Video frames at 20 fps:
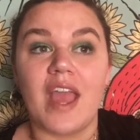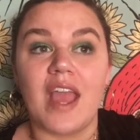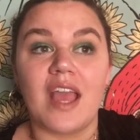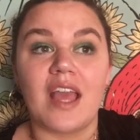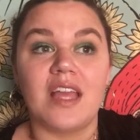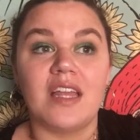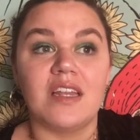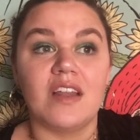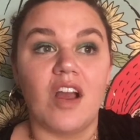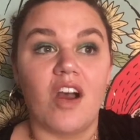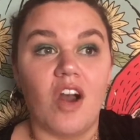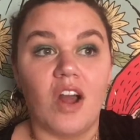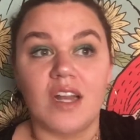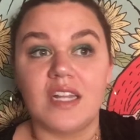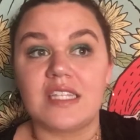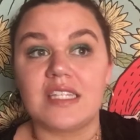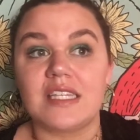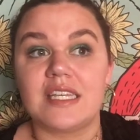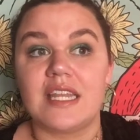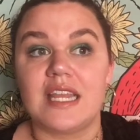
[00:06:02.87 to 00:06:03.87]
And
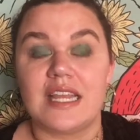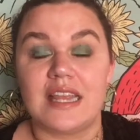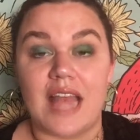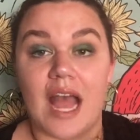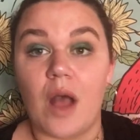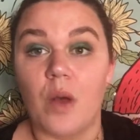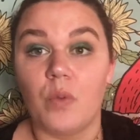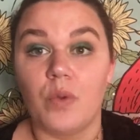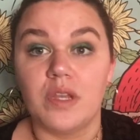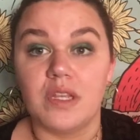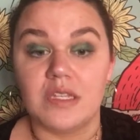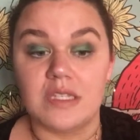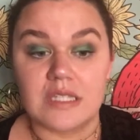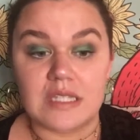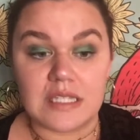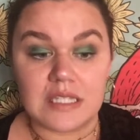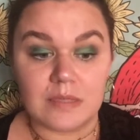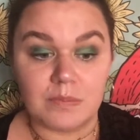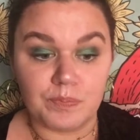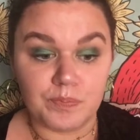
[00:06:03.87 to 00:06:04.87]
honestly, like, that
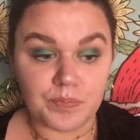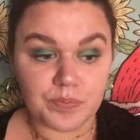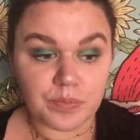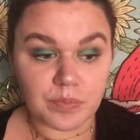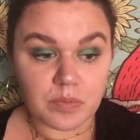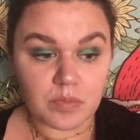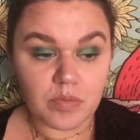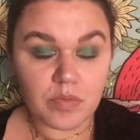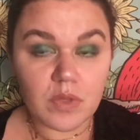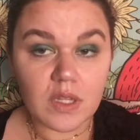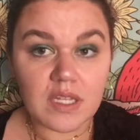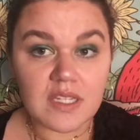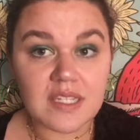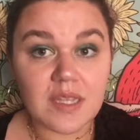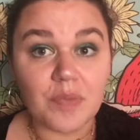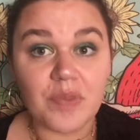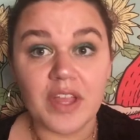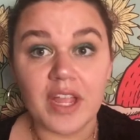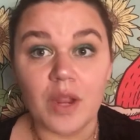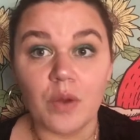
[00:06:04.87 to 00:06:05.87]
was
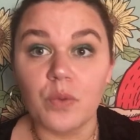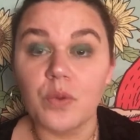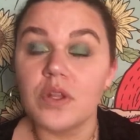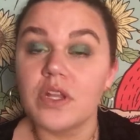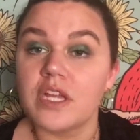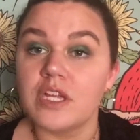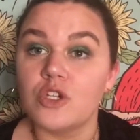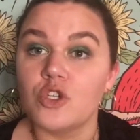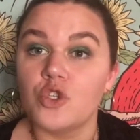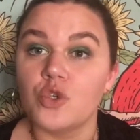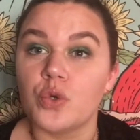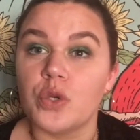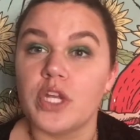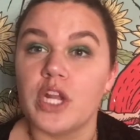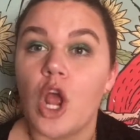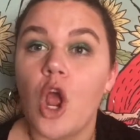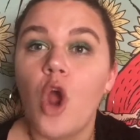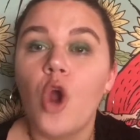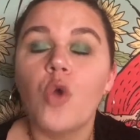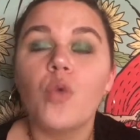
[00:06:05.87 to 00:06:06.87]
something I really enjoyed
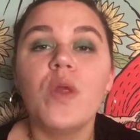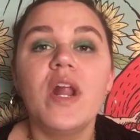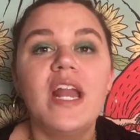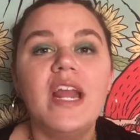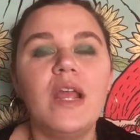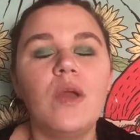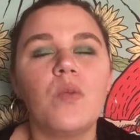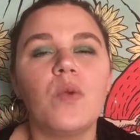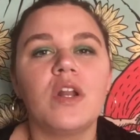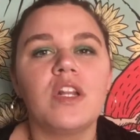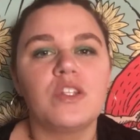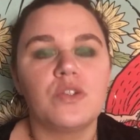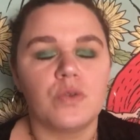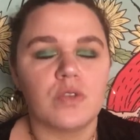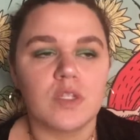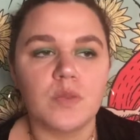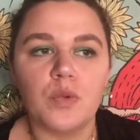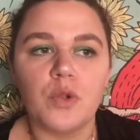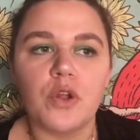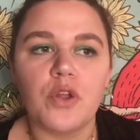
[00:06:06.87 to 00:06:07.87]
reading and wanted to
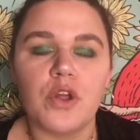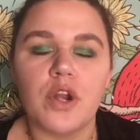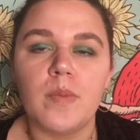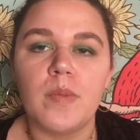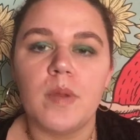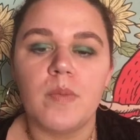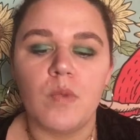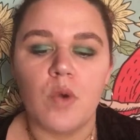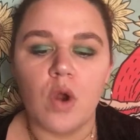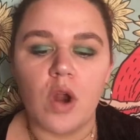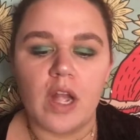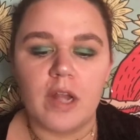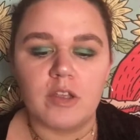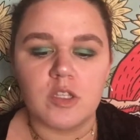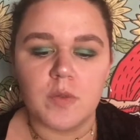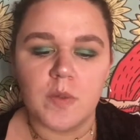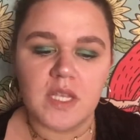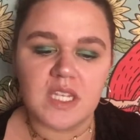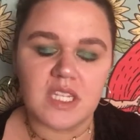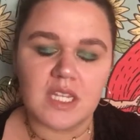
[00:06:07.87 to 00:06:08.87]
explore a little bit more. And it
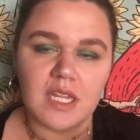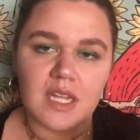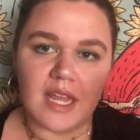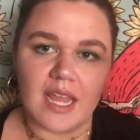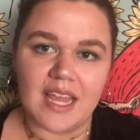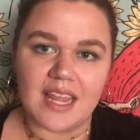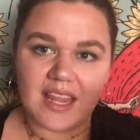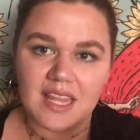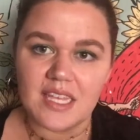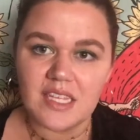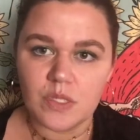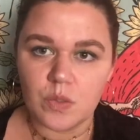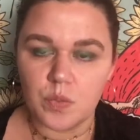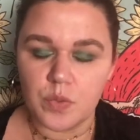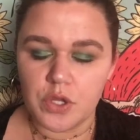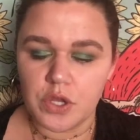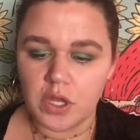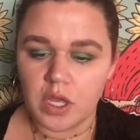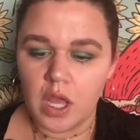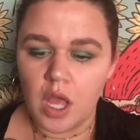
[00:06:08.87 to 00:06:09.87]
was basically like this
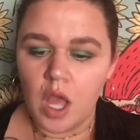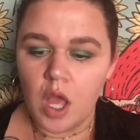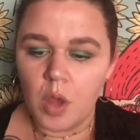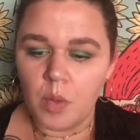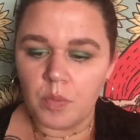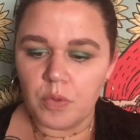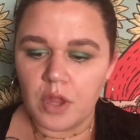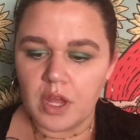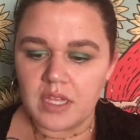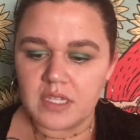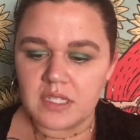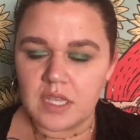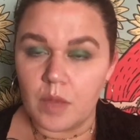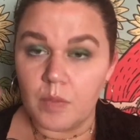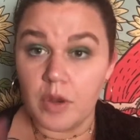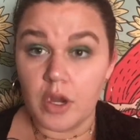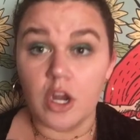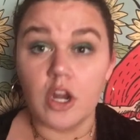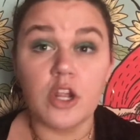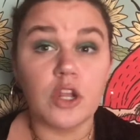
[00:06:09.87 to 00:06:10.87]
book plus
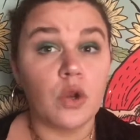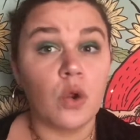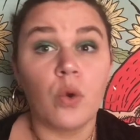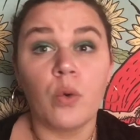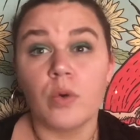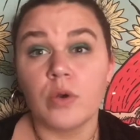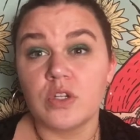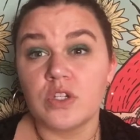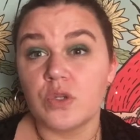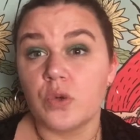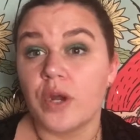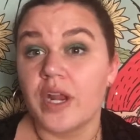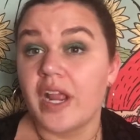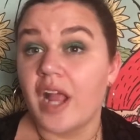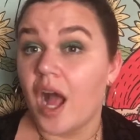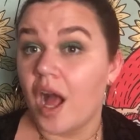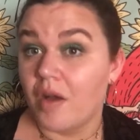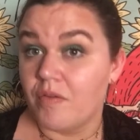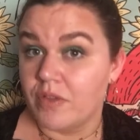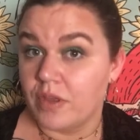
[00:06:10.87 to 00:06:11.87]
American Horror Story
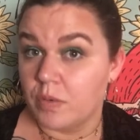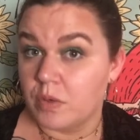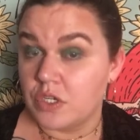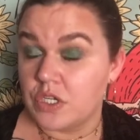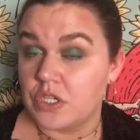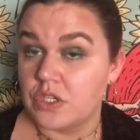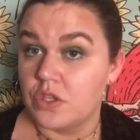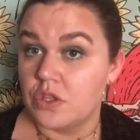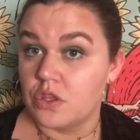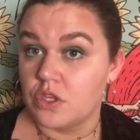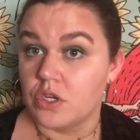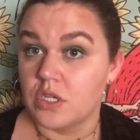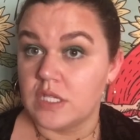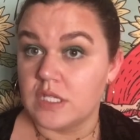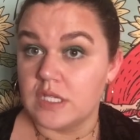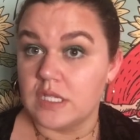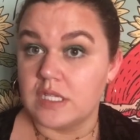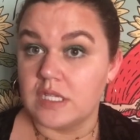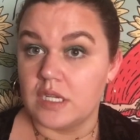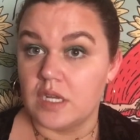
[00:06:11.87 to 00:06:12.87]
Coven, which is the third
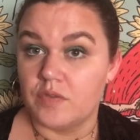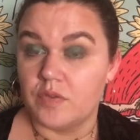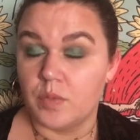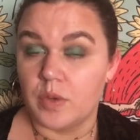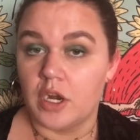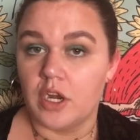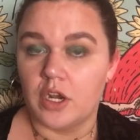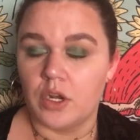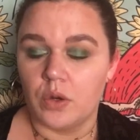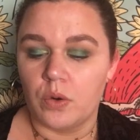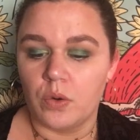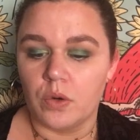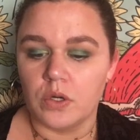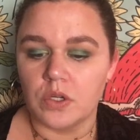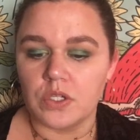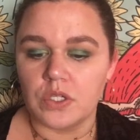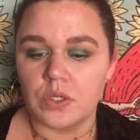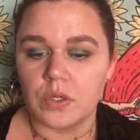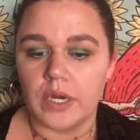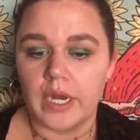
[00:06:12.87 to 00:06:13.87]
season of American
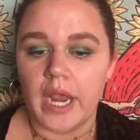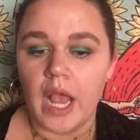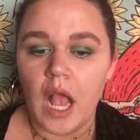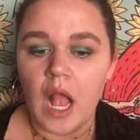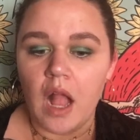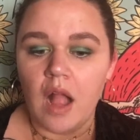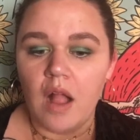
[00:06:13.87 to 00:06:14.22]
Horror Story.